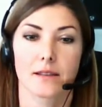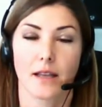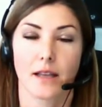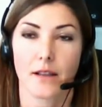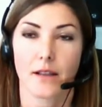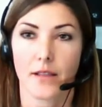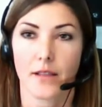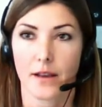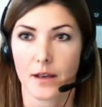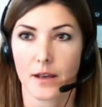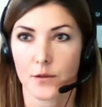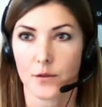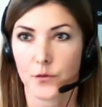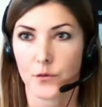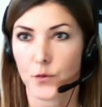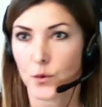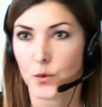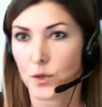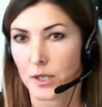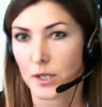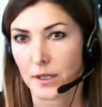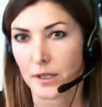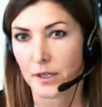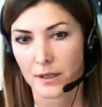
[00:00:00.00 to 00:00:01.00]

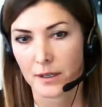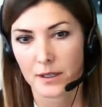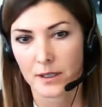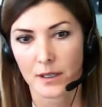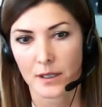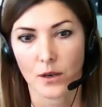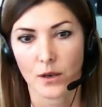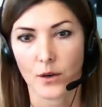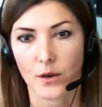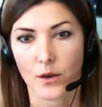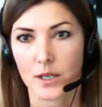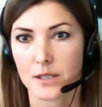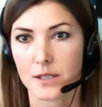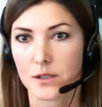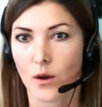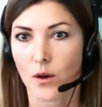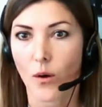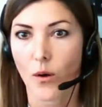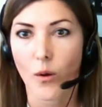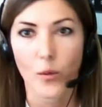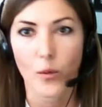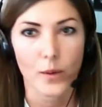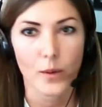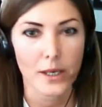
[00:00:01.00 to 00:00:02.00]
Therefore, lawyers
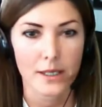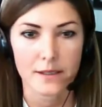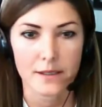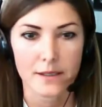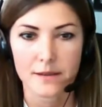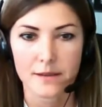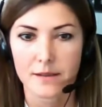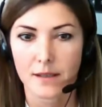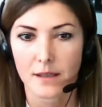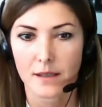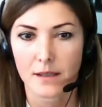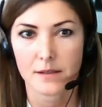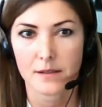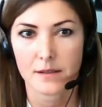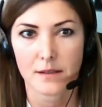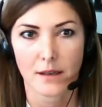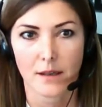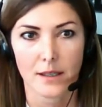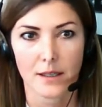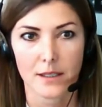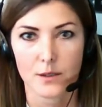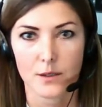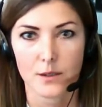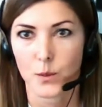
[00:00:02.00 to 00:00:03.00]
always
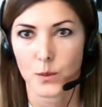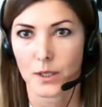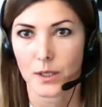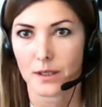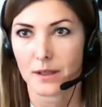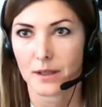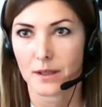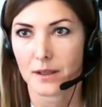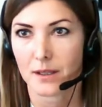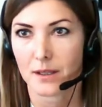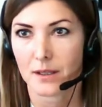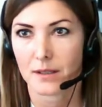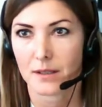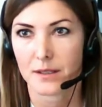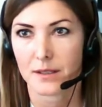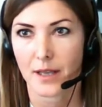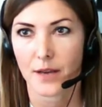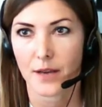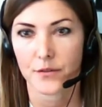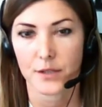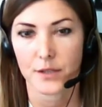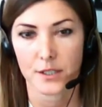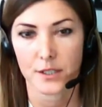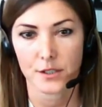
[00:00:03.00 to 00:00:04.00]
start with
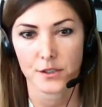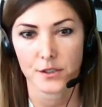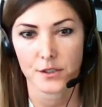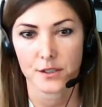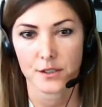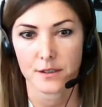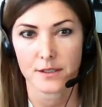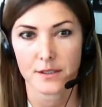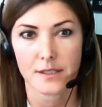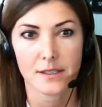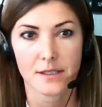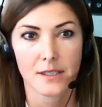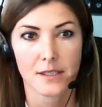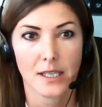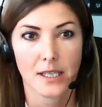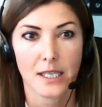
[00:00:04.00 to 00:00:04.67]
definitions.